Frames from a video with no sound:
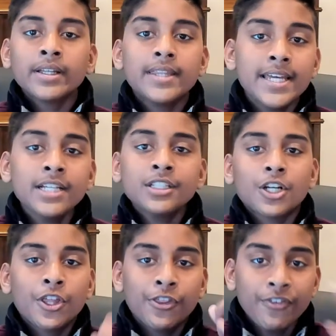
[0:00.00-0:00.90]
These are
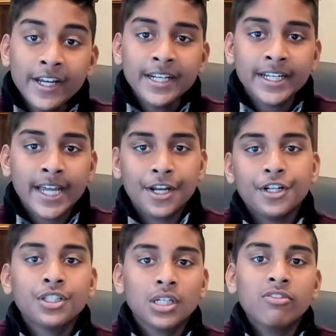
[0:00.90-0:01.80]
3
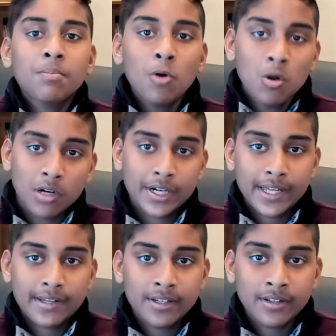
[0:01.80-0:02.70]
indicators of a bull
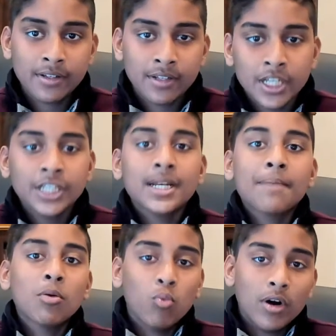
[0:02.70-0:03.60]
market.
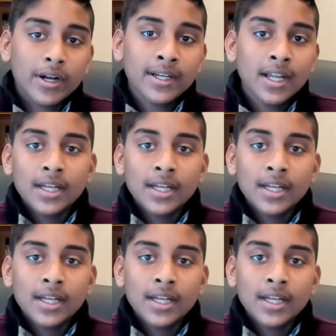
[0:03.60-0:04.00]
Number 1,